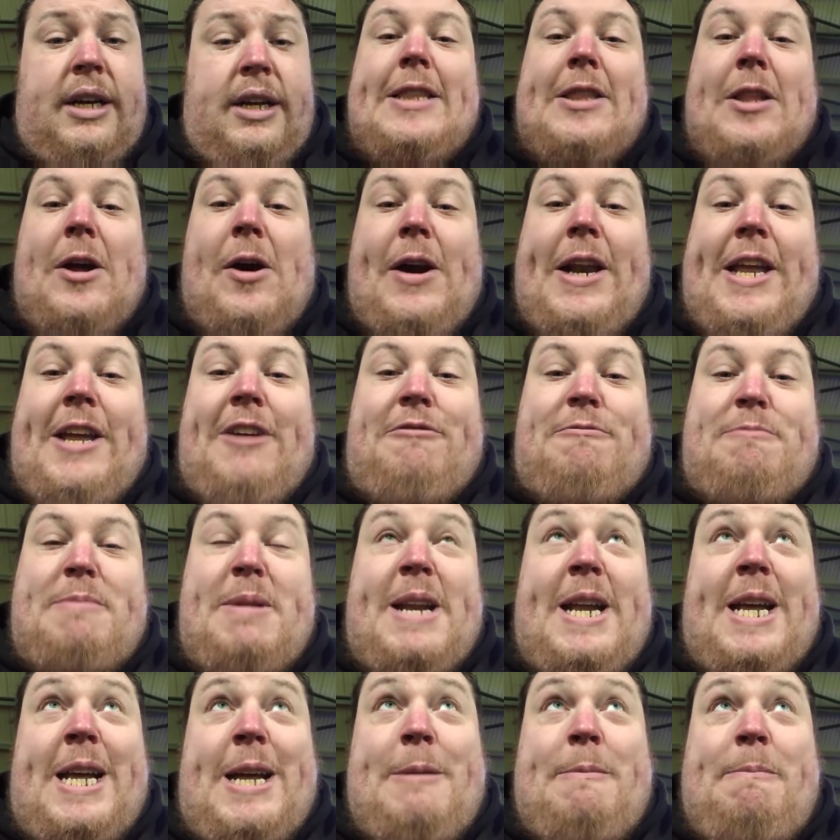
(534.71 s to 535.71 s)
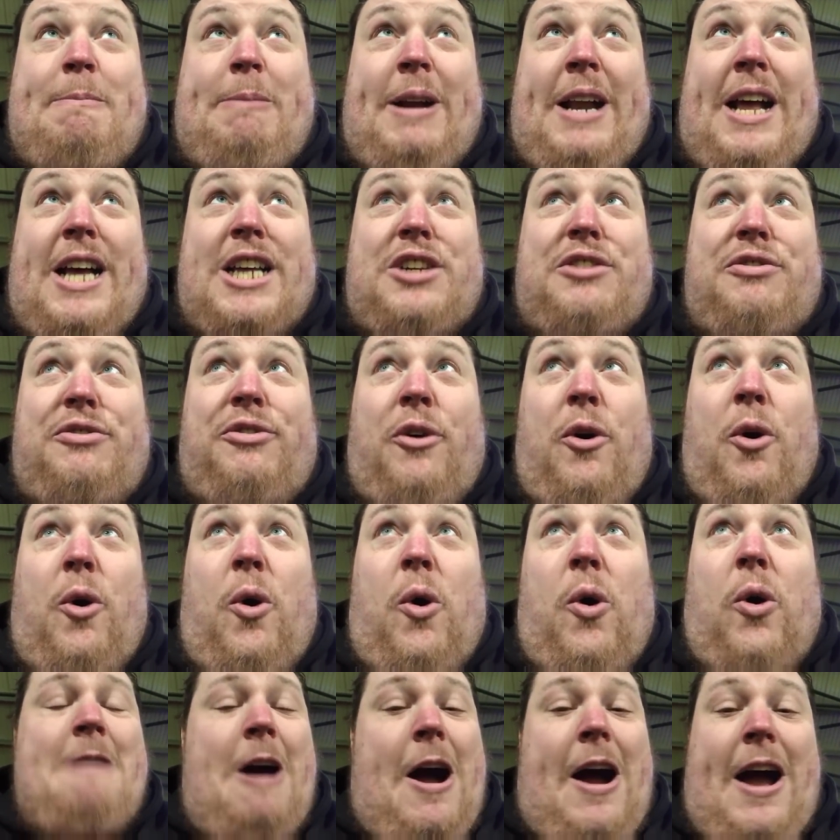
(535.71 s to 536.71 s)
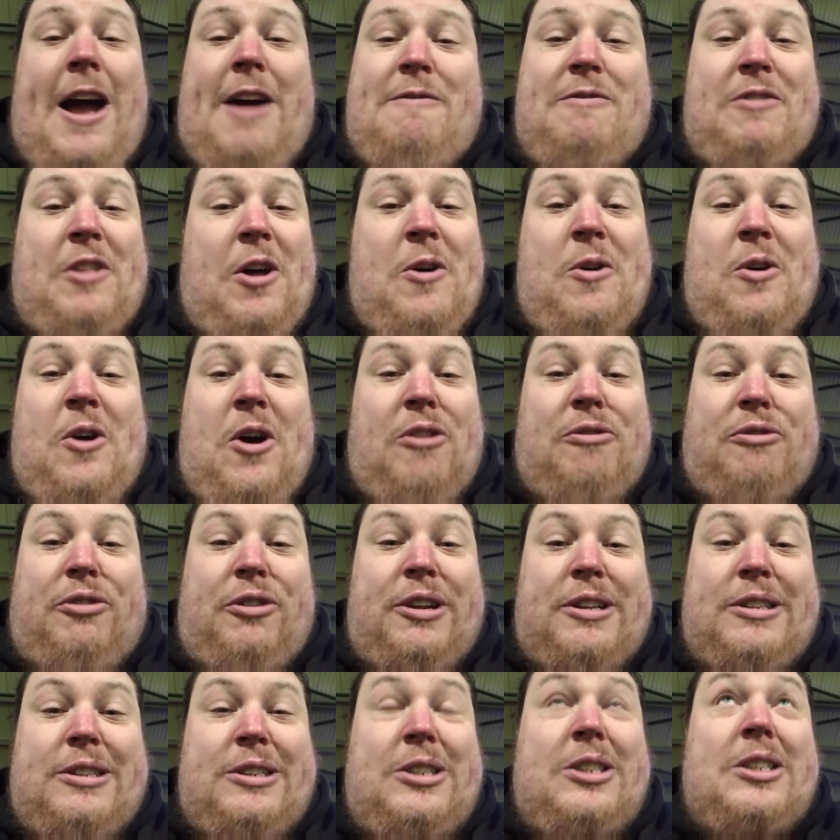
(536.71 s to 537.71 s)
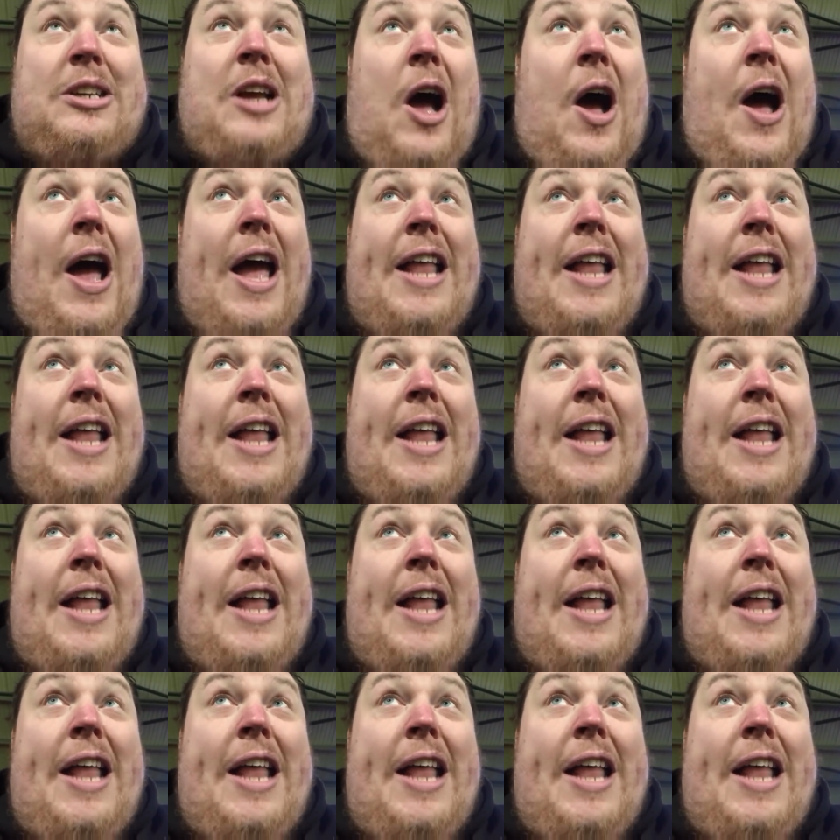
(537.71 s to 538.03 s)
90th minute, plus 4. I have no confidence.